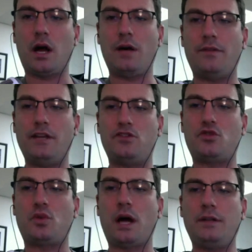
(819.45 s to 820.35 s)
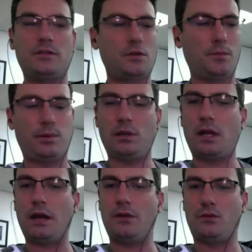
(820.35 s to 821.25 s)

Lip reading: they try to apply the